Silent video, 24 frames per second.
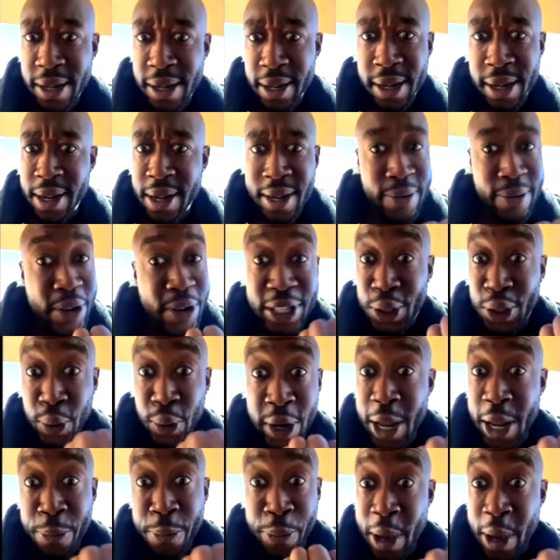And I'm like,
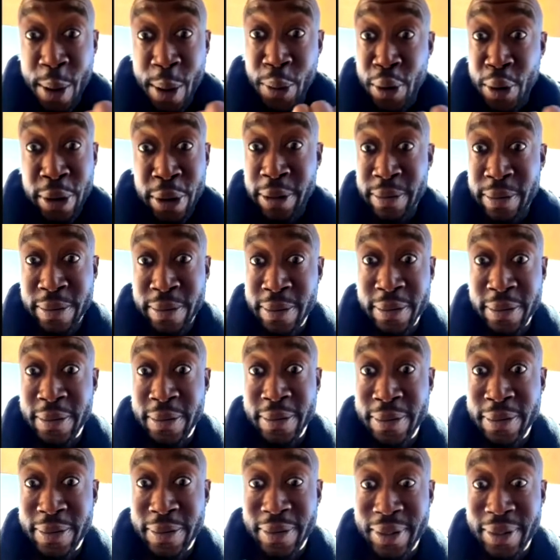wait a minute, he doing the
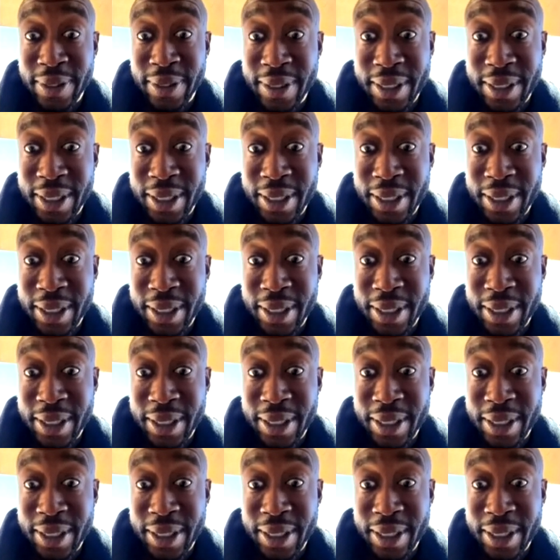show still?